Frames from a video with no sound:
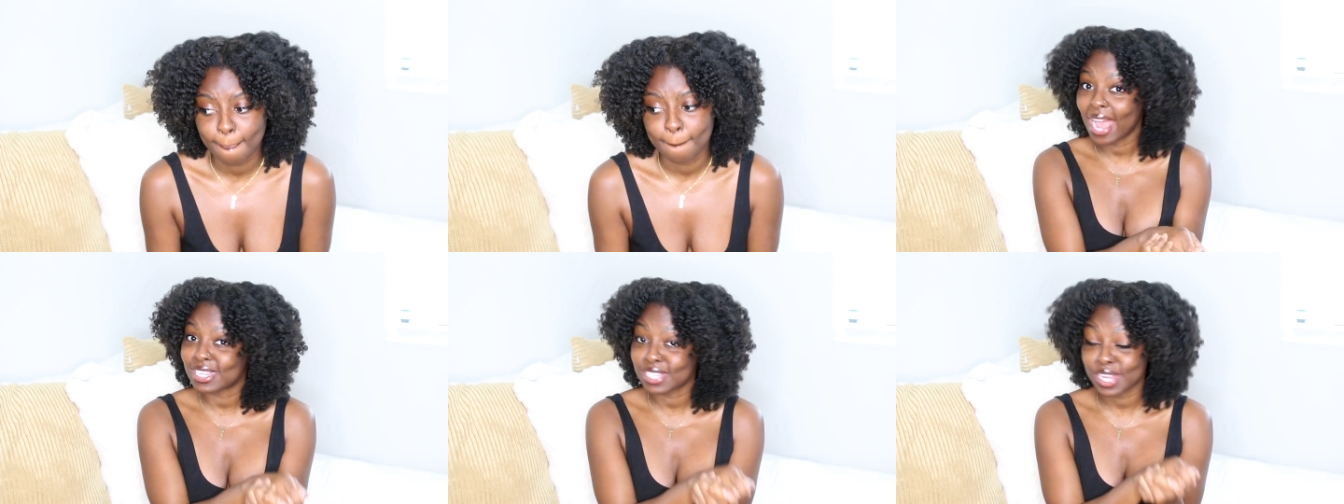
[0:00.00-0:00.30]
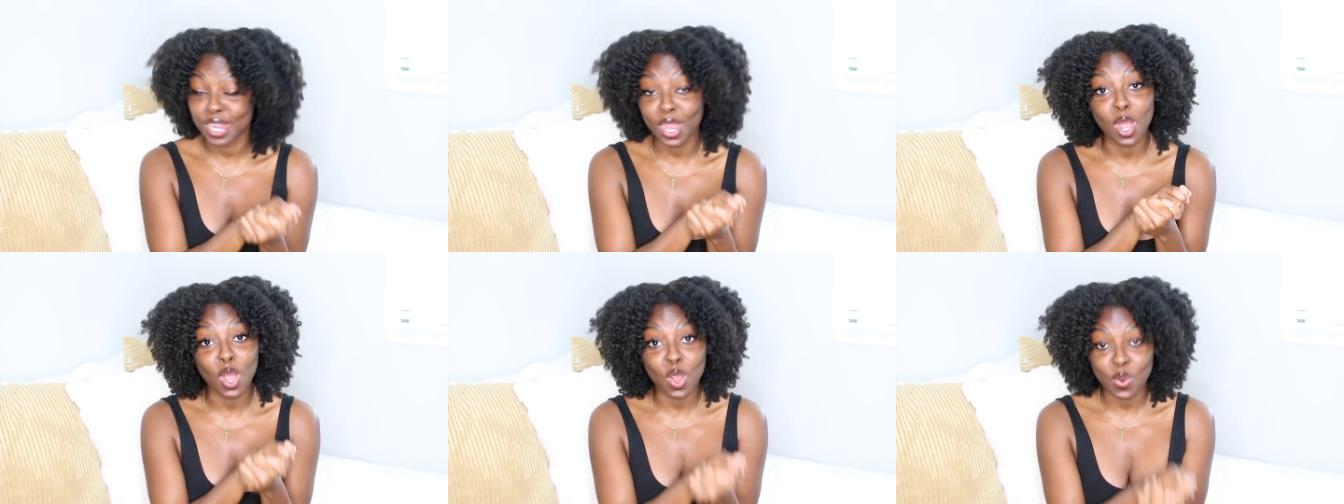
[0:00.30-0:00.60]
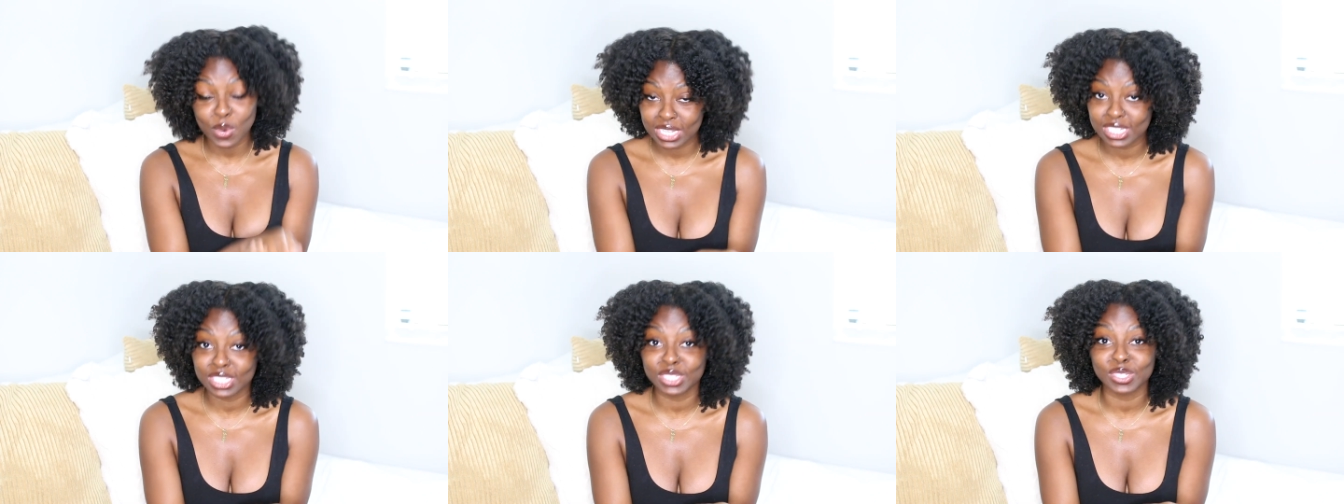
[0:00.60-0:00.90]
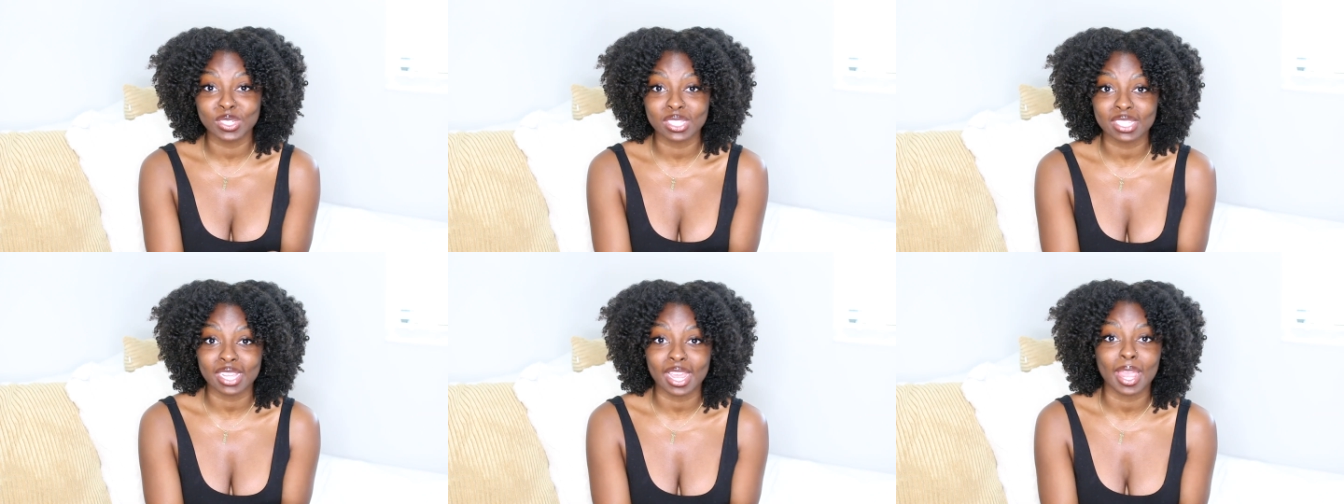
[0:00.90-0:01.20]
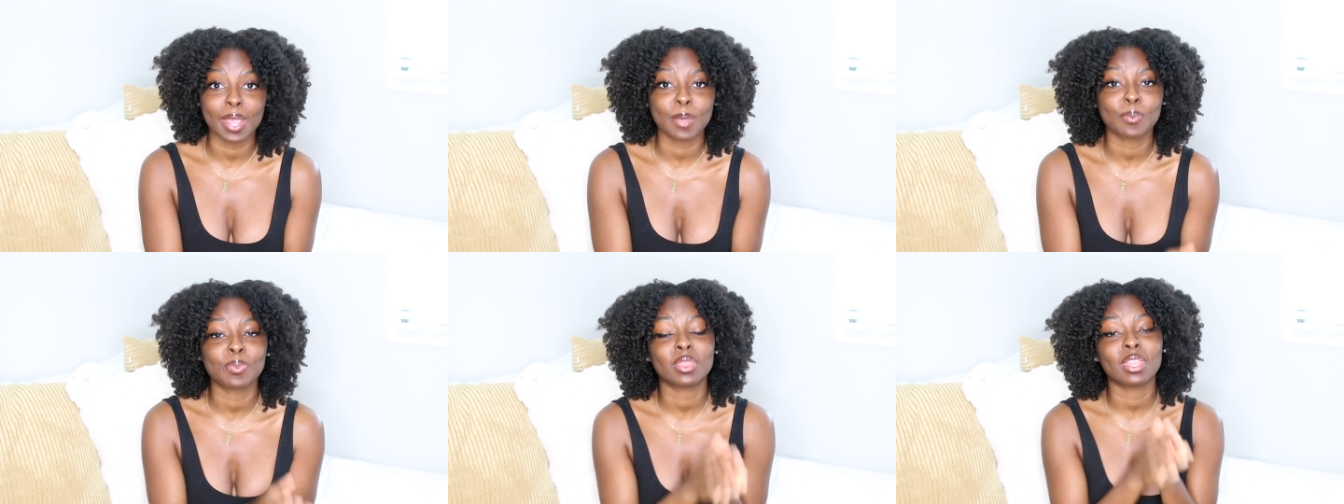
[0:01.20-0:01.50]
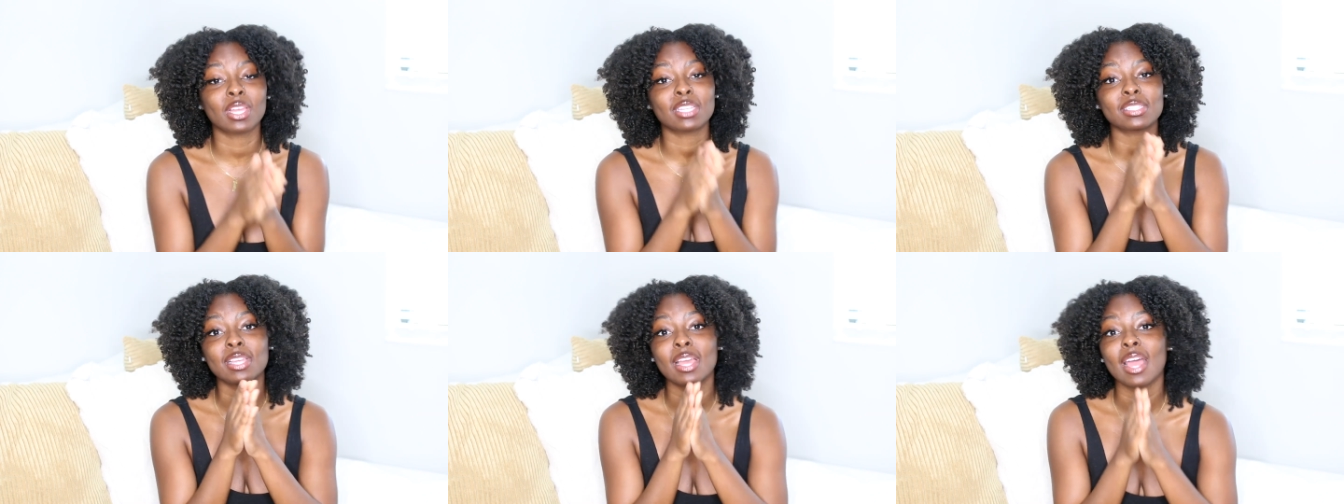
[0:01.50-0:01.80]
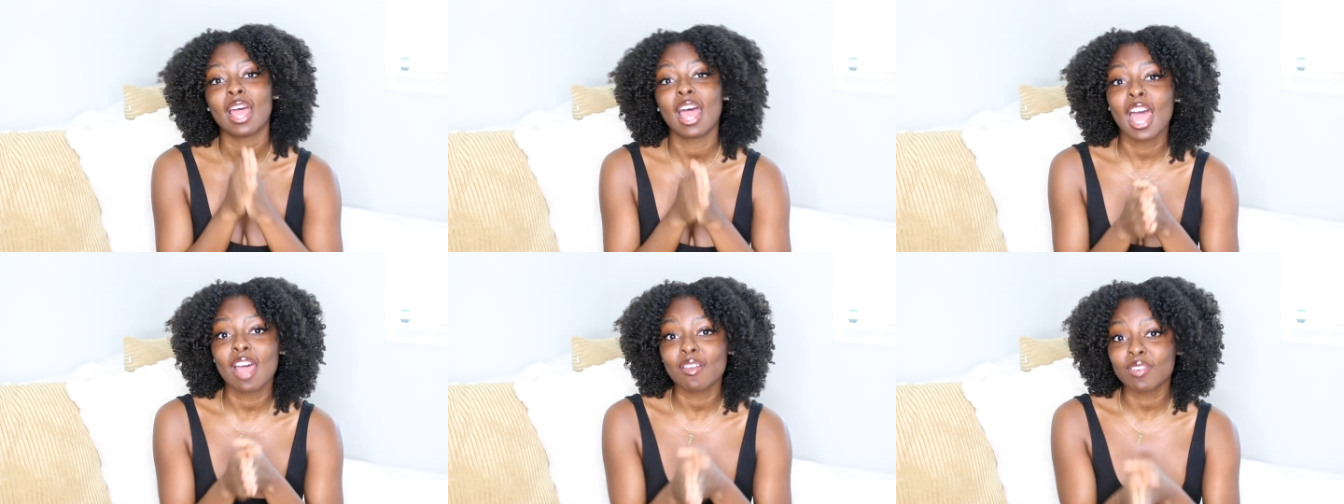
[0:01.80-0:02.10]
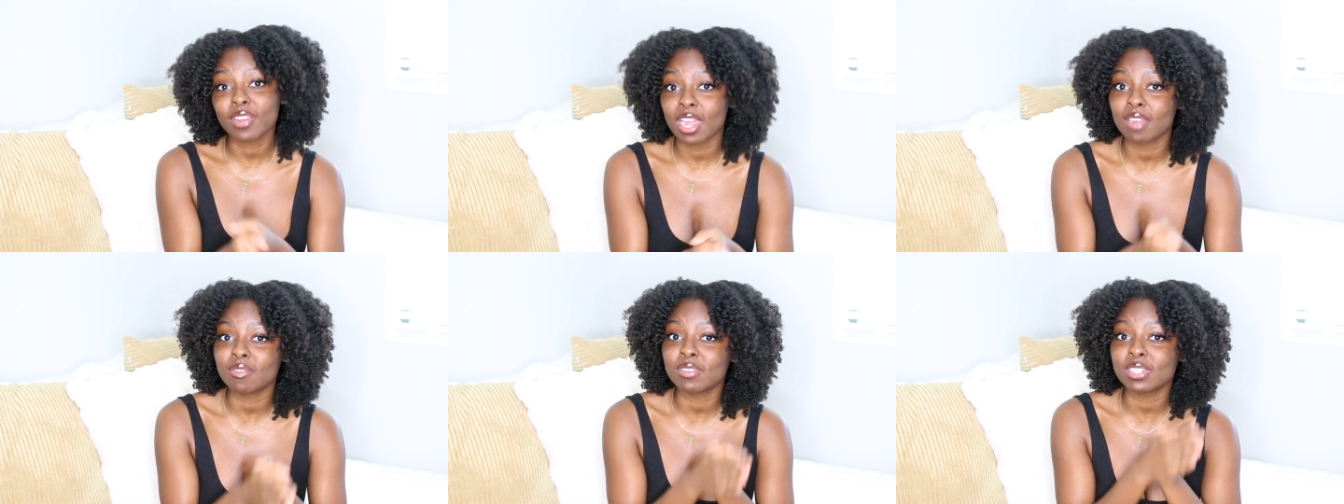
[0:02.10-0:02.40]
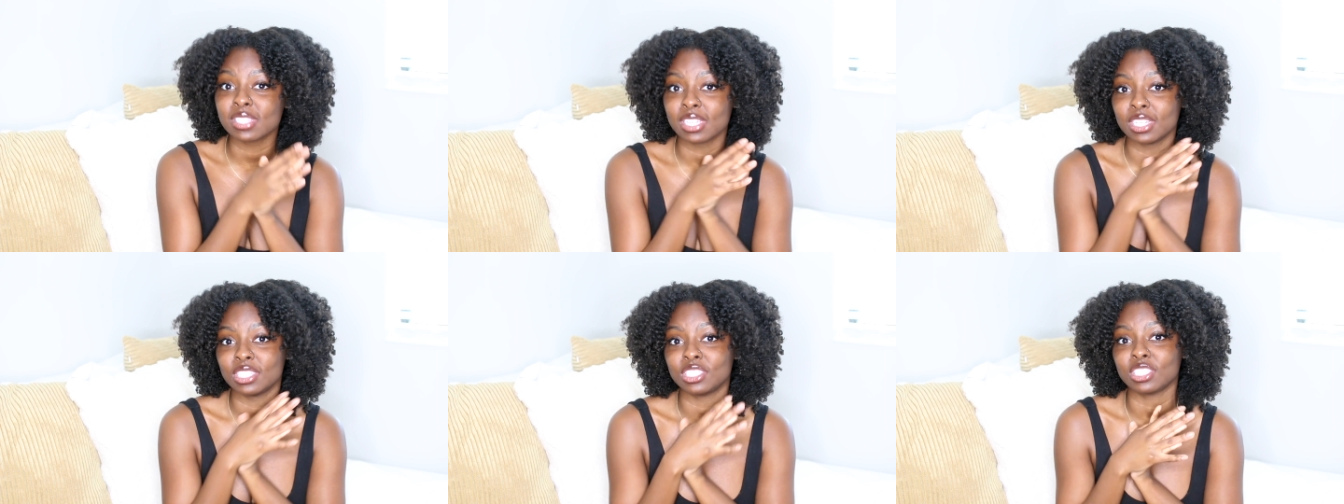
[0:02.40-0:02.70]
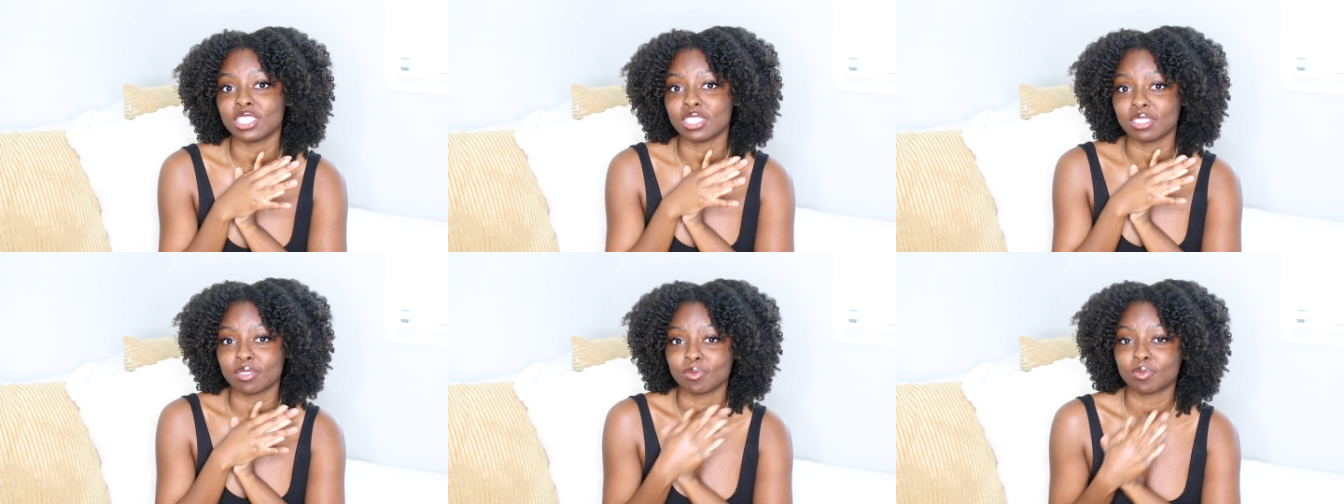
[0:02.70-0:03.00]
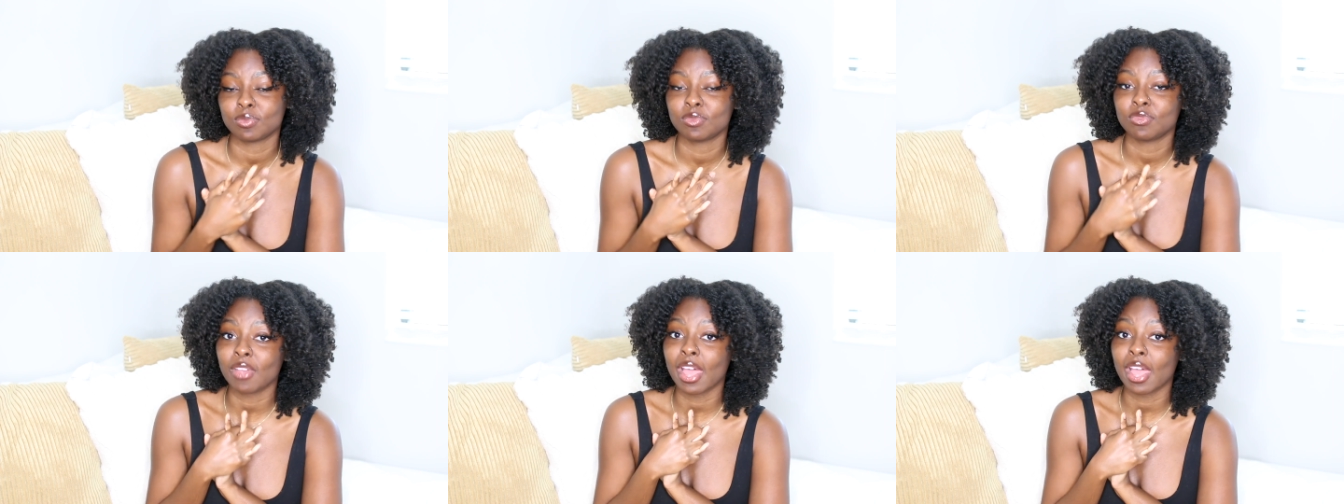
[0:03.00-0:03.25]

as I always do say, let's have a conversation.